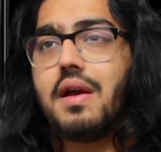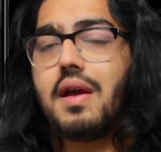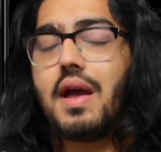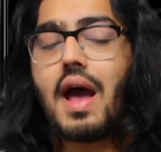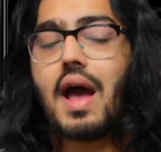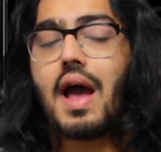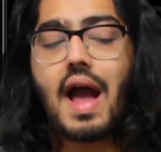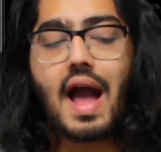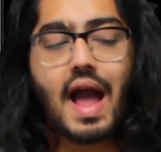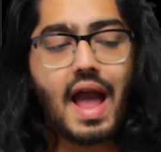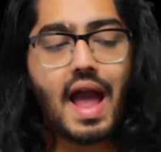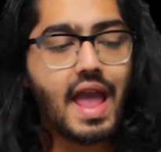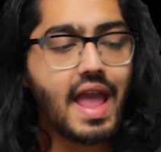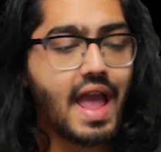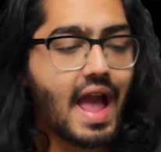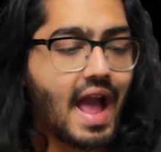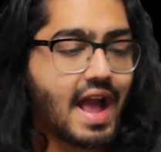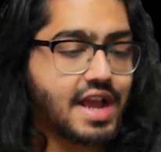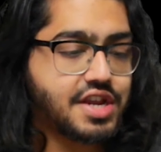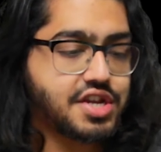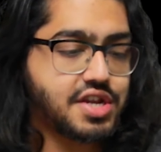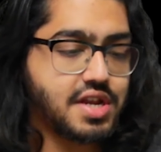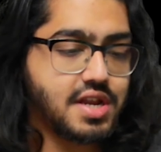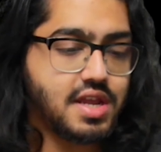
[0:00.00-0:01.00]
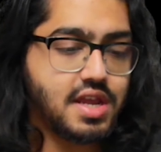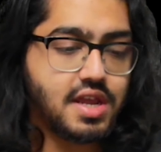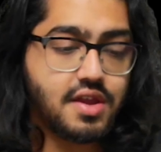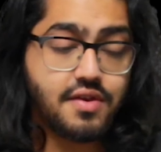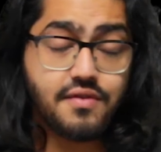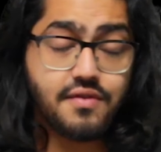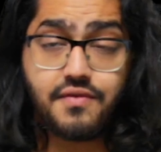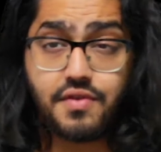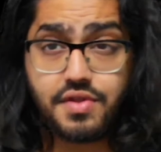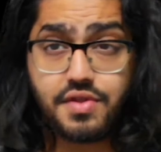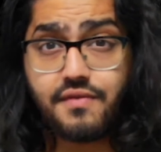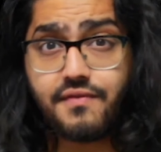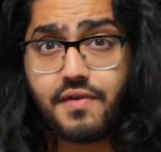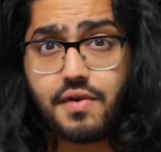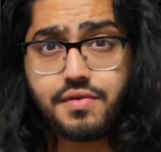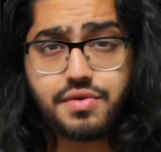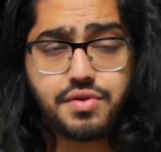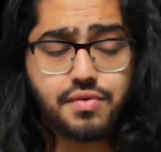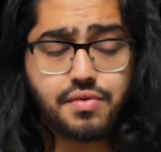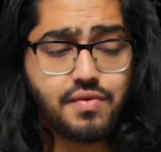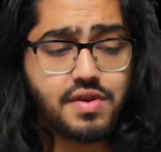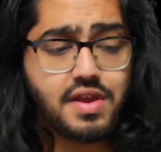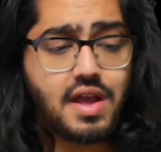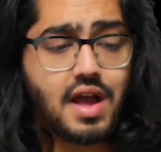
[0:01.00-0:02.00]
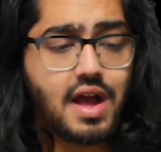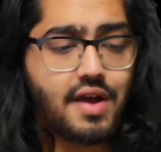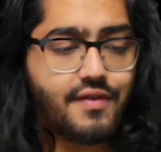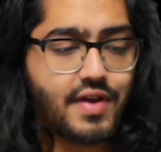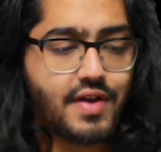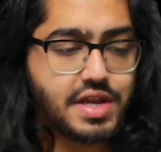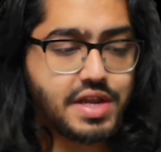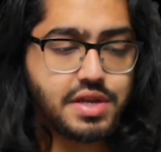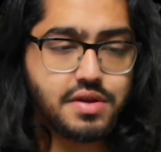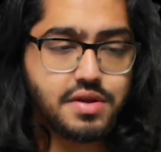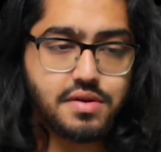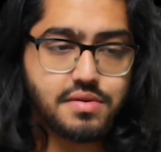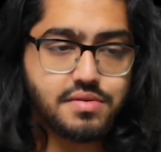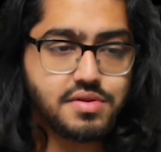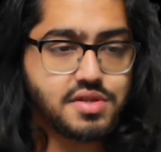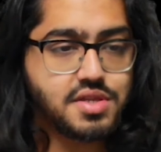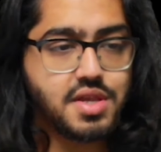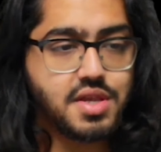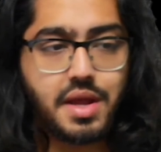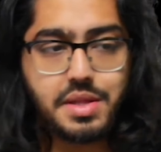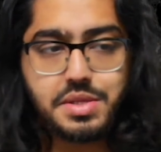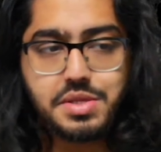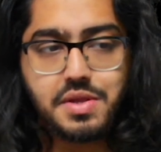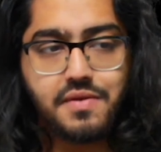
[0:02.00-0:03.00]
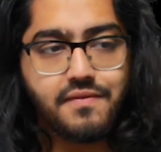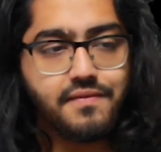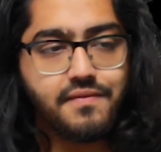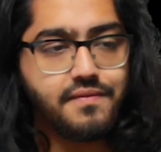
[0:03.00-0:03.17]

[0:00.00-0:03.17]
I actually, for the Fold 3, I've actually got tons of,